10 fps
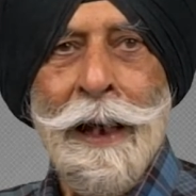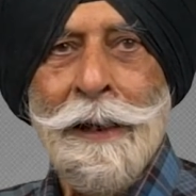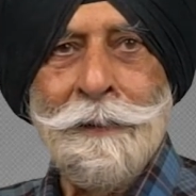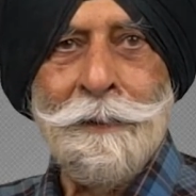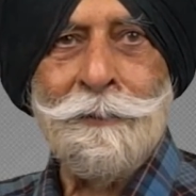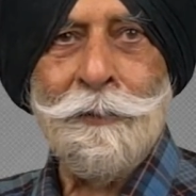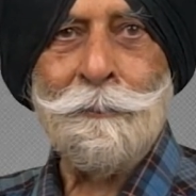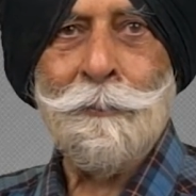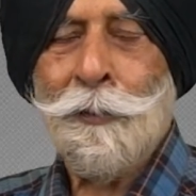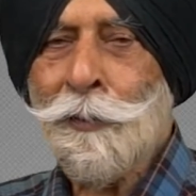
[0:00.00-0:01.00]
at it
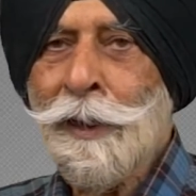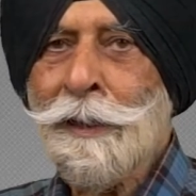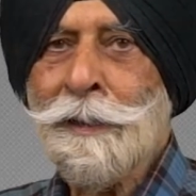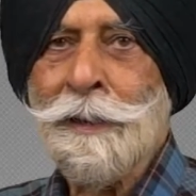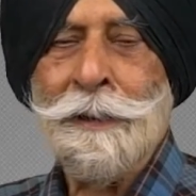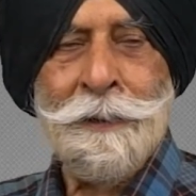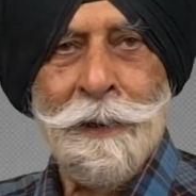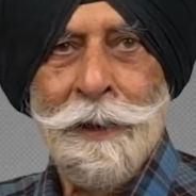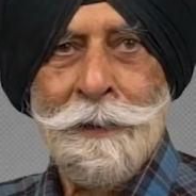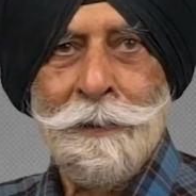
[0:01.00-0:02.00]
from morning till
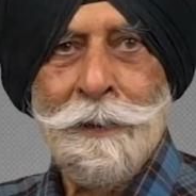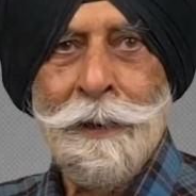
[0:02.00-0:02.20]
night.